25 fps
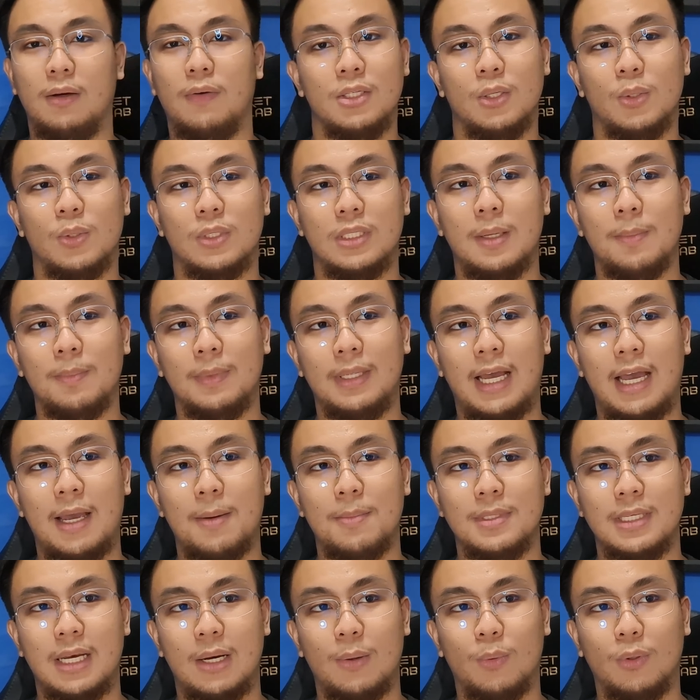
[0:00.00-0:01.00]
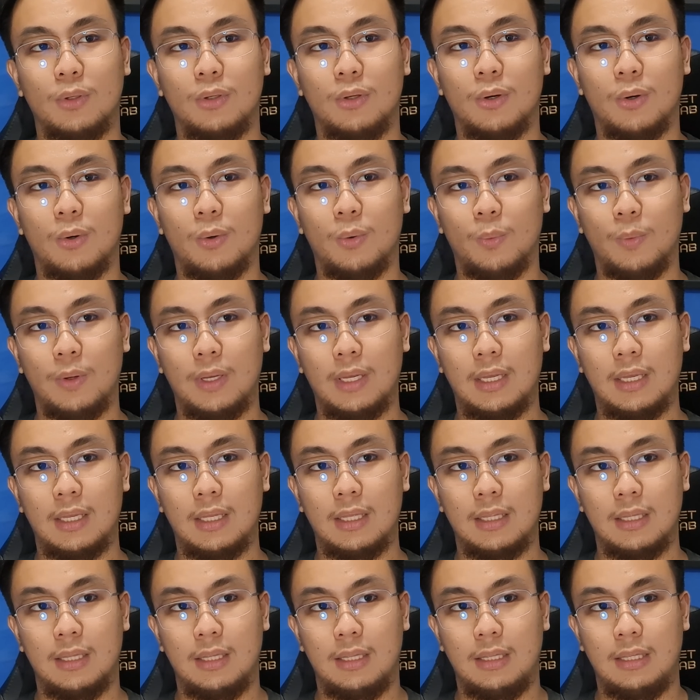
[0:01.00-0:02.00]
So sometimes I would go with
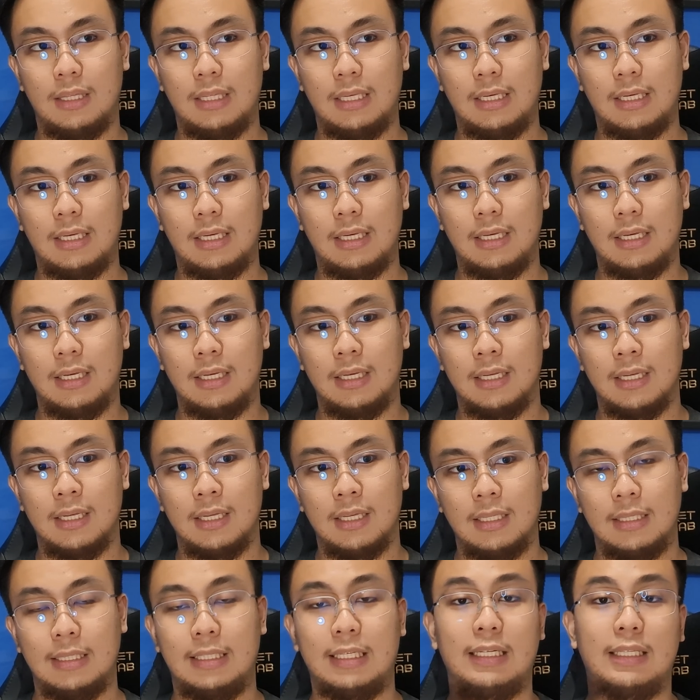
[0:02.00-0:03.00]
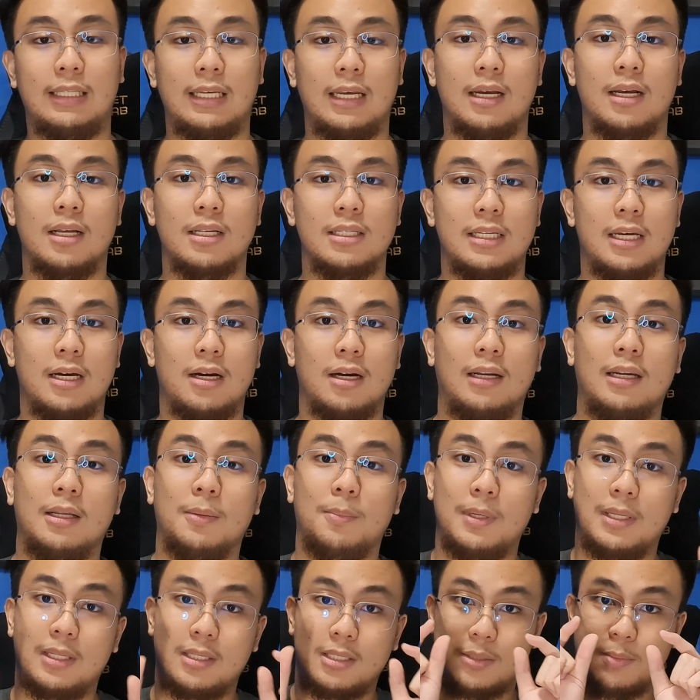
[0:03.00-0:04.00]
the details that are a little
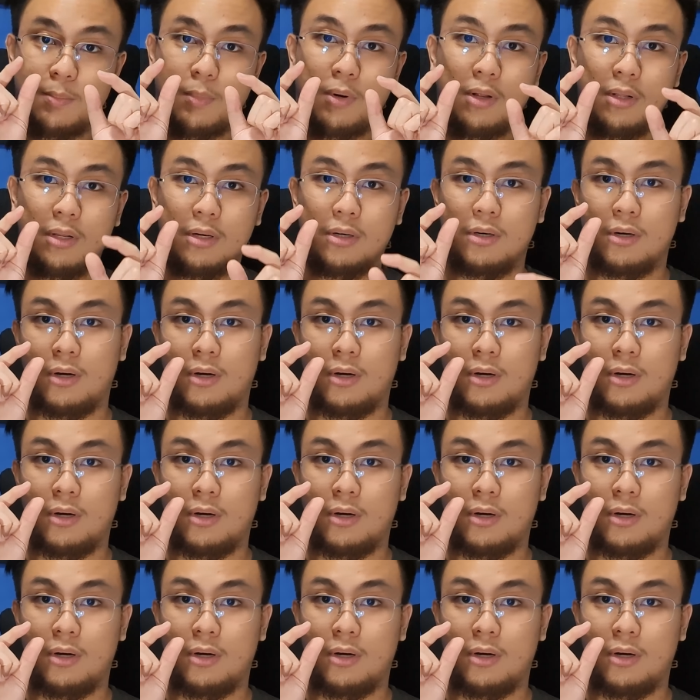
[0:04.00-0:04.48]
bit smaller